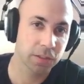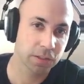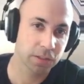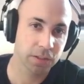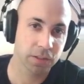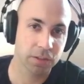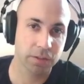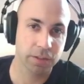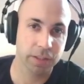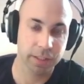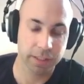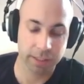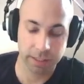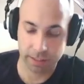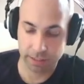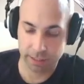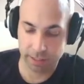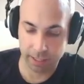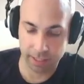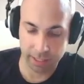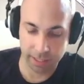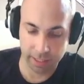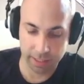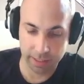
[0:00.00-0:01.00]
So in this
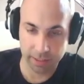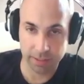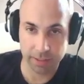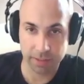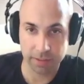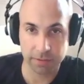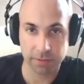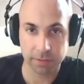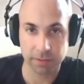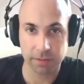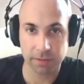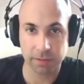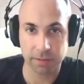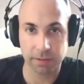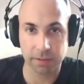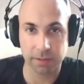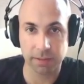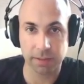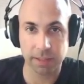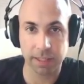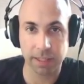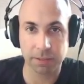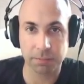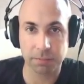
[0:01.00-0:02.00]
case, that